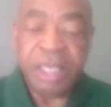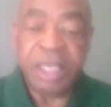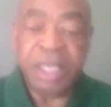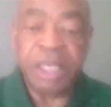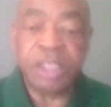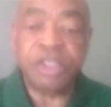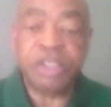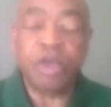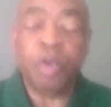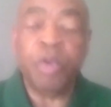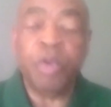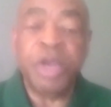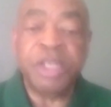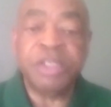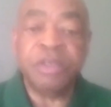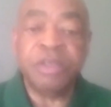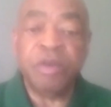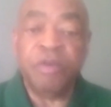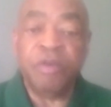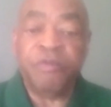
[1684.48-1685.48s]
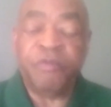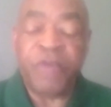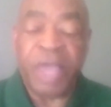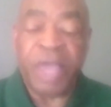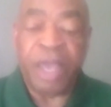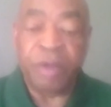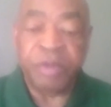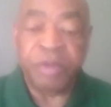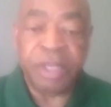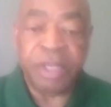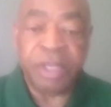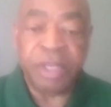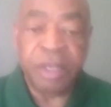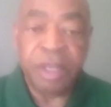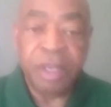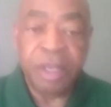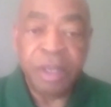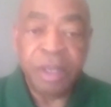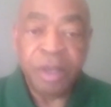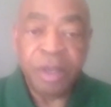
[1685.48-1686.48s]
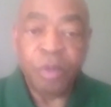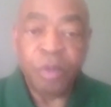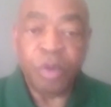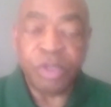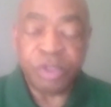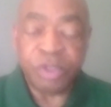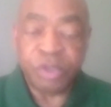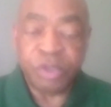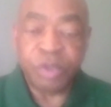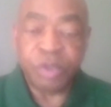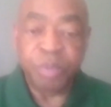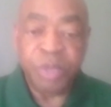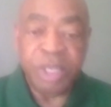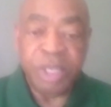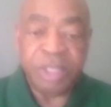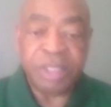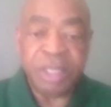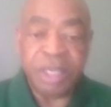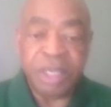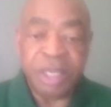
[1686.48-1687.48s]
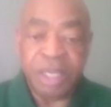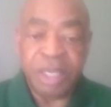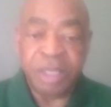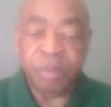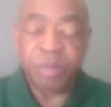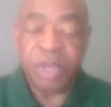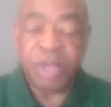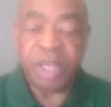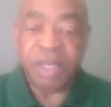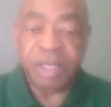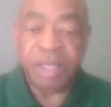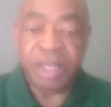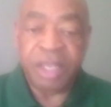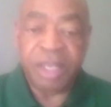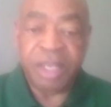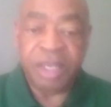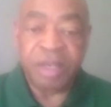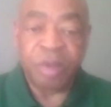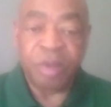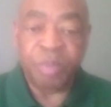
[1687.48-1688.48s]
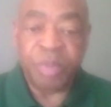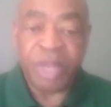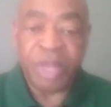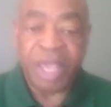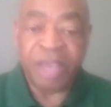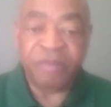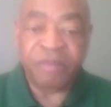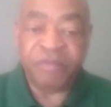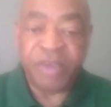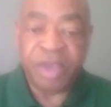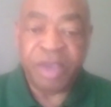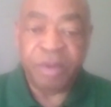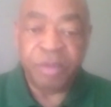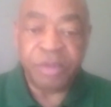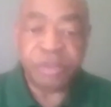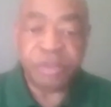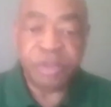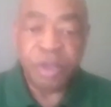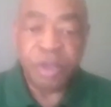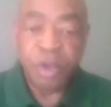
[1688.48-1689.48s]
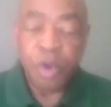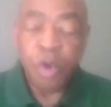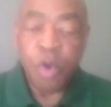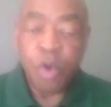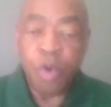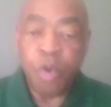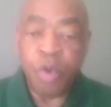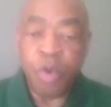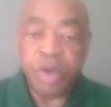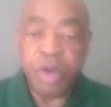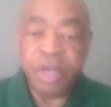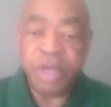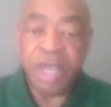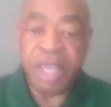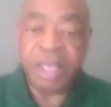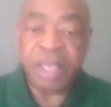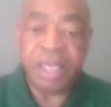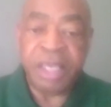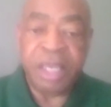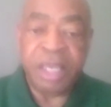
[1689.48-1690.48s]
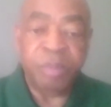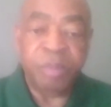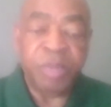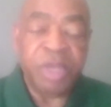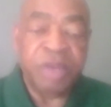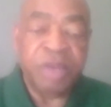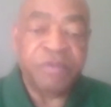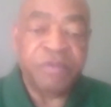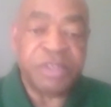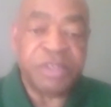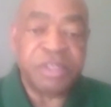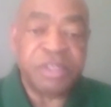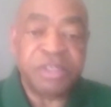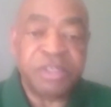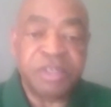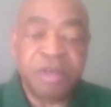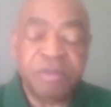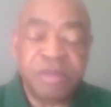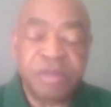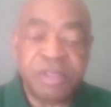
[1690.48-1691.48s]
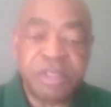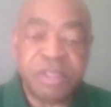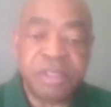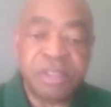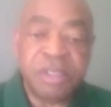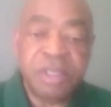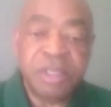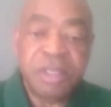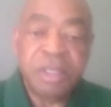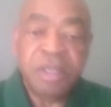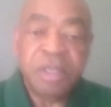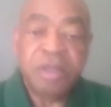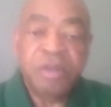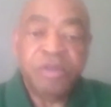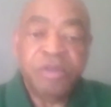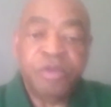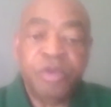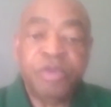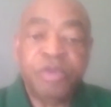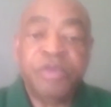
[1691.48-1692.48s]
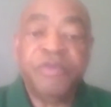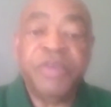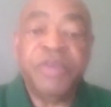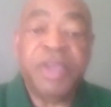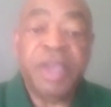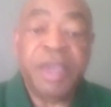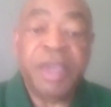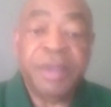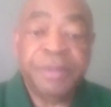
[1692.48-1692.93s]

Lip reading: its original founding was to meet the unmet need of Black veterans who were not getting benefits and services through the VA.